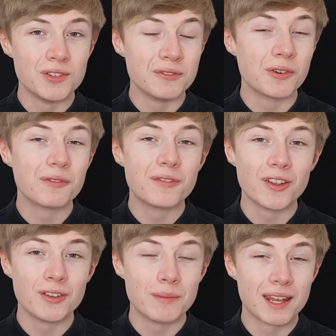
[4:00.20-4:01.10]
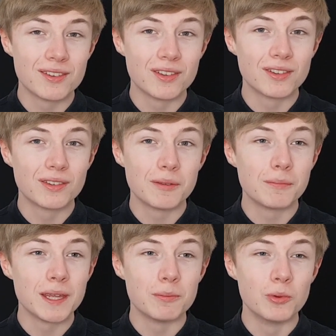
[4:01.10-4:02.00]
you've got fund managers and
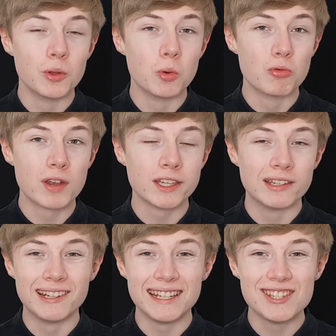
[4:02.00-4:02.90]
people that will regularly